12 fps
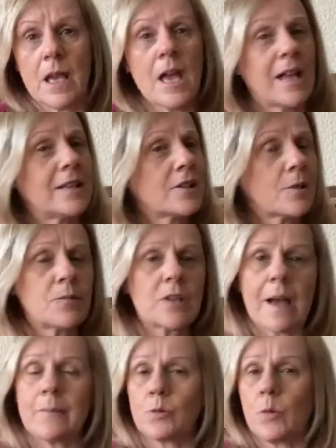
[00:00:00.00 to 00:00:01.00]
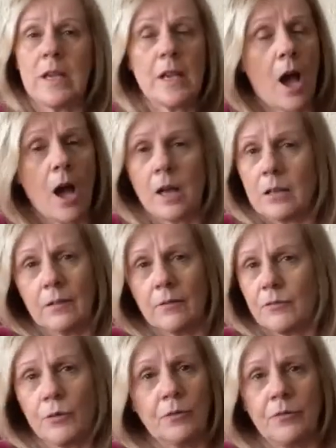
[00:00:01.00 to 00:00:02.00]
And sometimes we can't
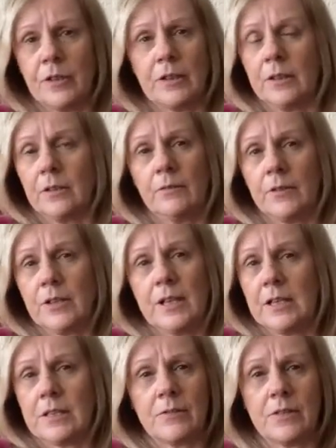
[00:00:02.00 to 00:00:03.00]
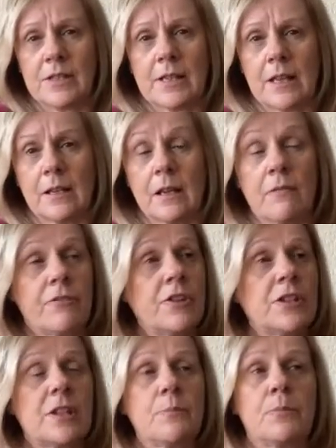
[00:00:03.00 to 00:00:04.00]
fulfill the needs of the seller for the
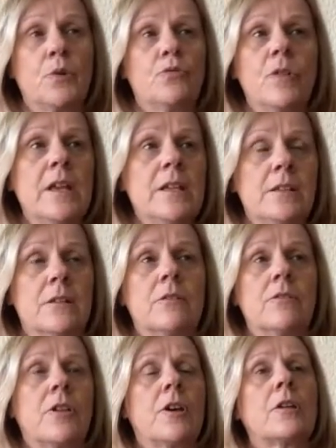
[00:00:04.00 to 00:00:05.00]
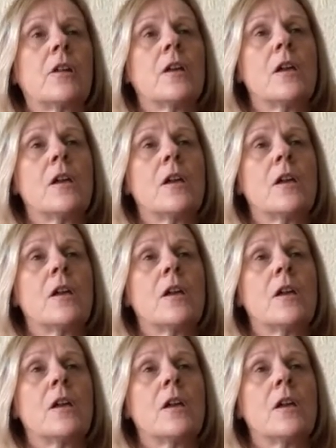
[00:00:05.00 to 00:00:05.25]
simple reason that